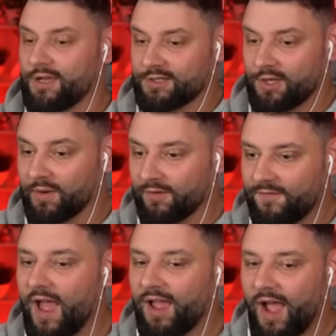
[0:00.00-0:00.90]
So we're going to
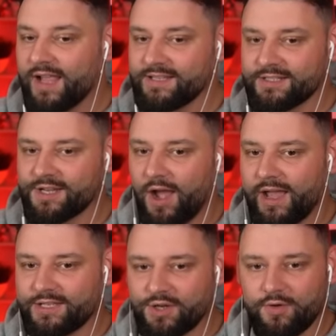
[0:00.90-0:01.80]
fly high to the sky.
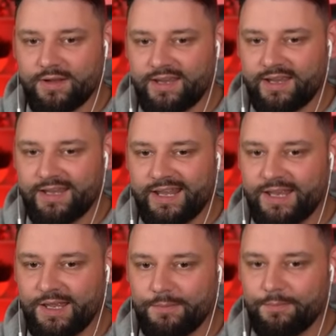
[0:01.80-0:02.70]
It's currently
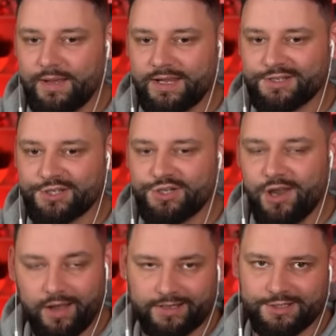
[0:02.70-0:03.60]
nearly
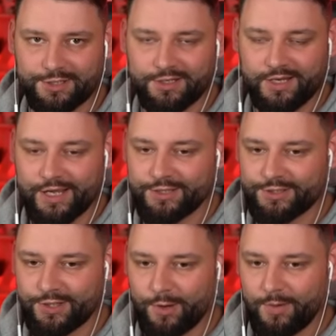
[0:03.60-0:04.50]
midnight.
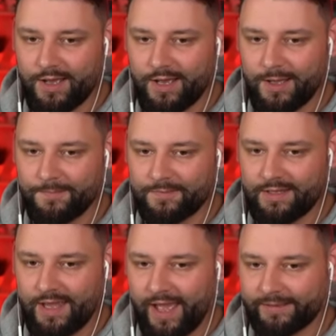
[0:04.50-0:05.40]
So, um,
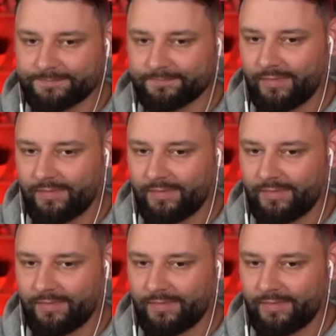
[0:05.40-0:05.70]
yeah.